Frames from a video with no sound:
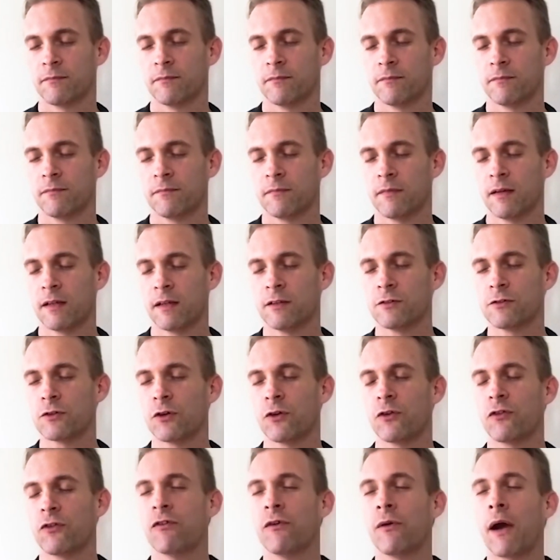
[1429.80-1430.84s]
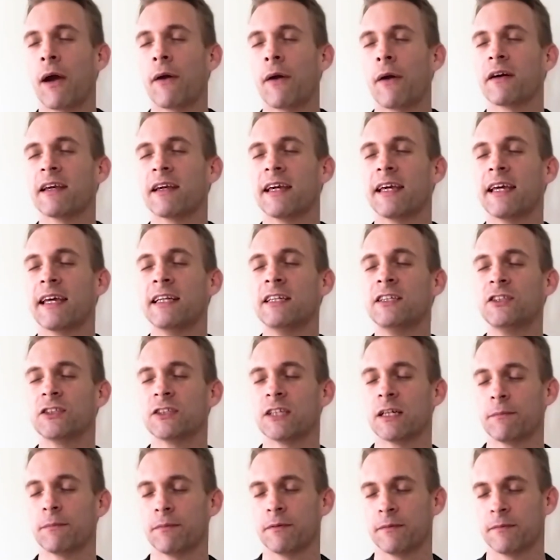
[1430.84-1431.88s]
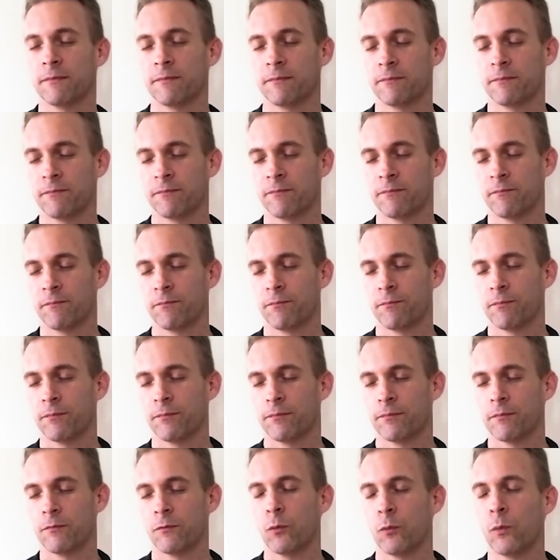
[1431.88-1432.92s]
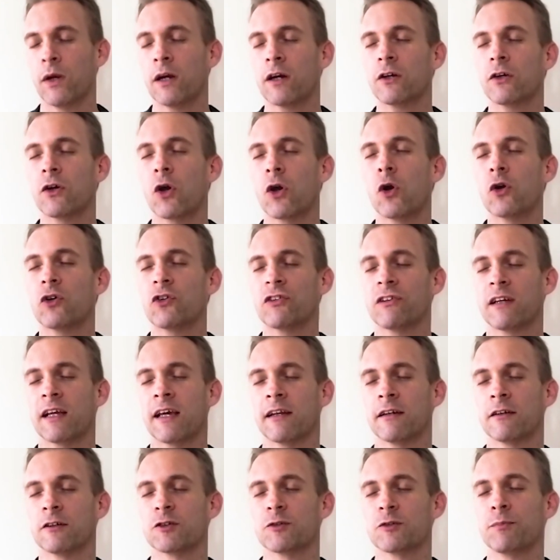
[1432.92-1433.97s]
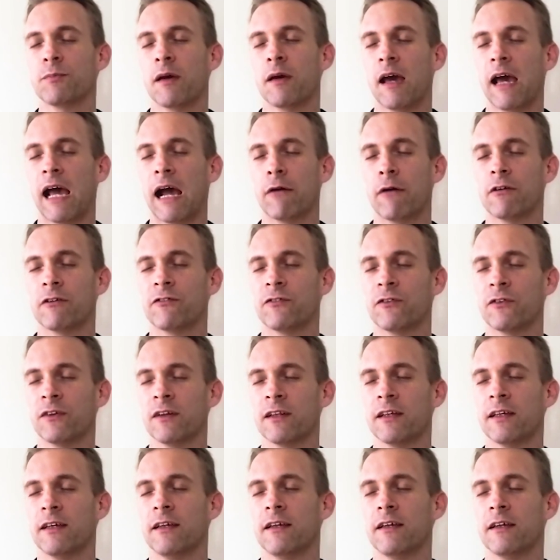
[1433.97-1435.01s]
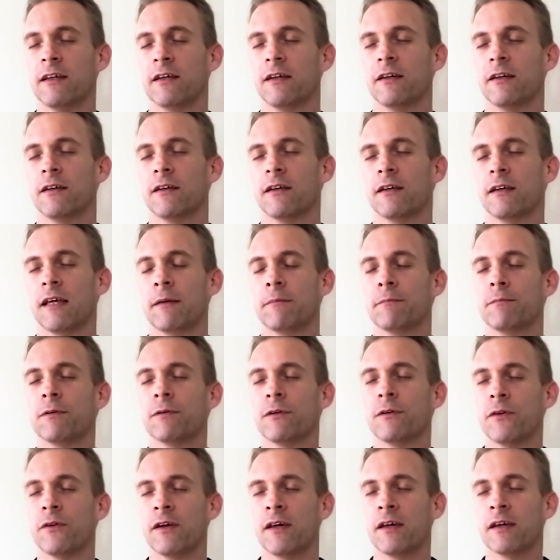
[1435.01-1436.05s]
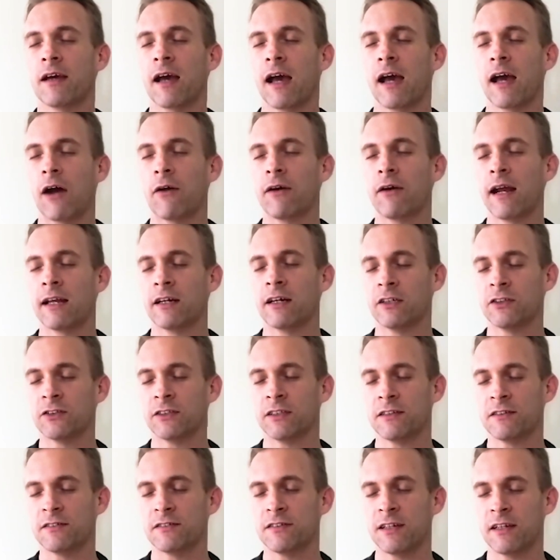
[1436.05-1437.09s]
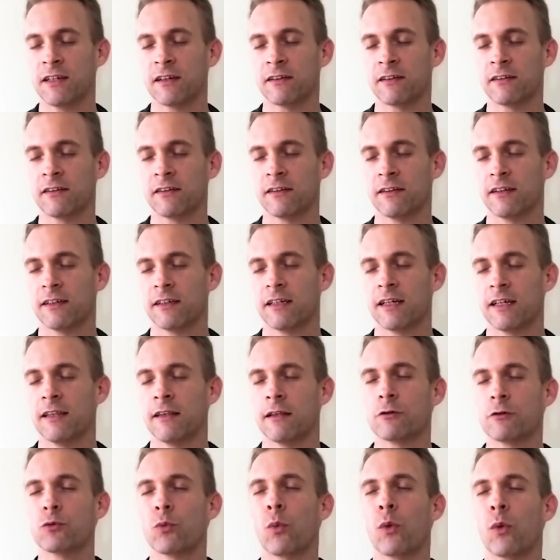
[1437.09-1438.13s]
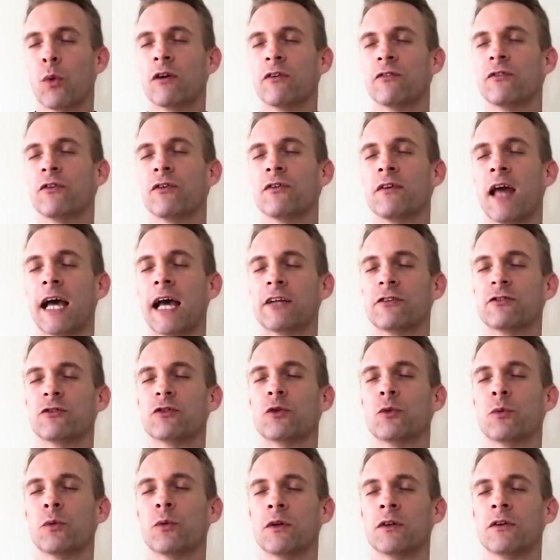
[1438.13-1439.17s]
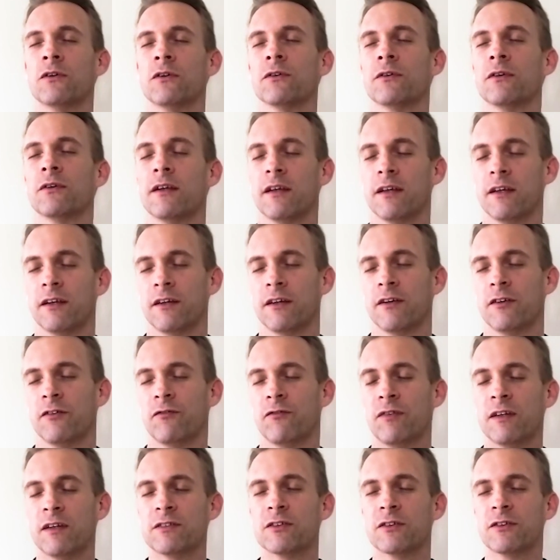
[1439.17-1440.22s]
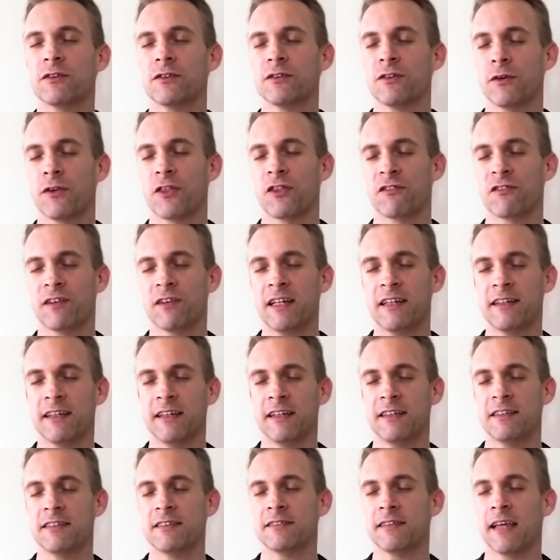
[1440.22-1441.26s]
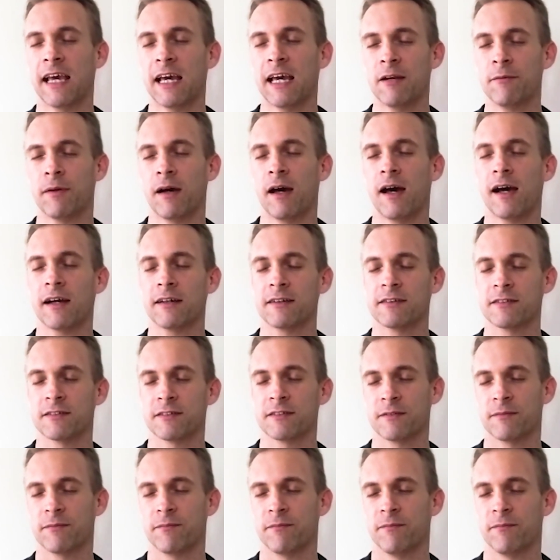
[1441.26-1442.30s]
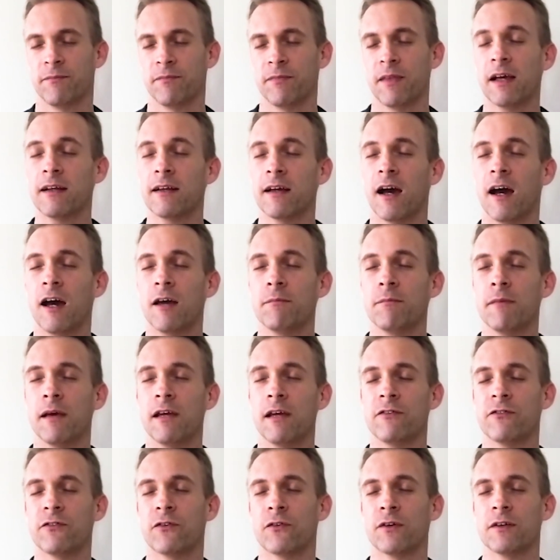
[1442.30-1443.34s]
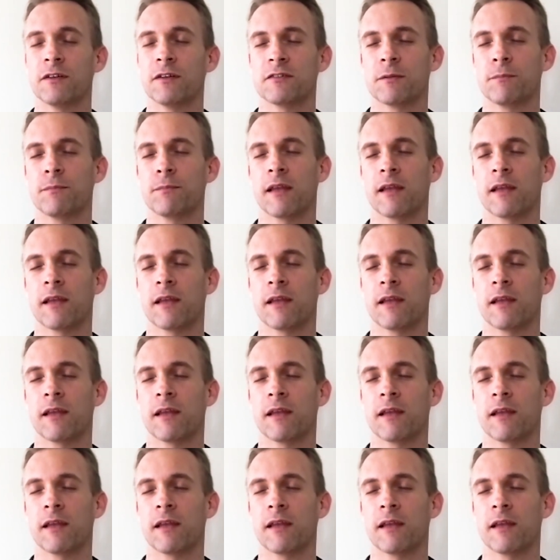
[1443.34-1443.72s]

And so through our kinship, we are co-creators, powerfully employing our energies here in this wonderful natural world, physical 3D sandbox that God made for us to play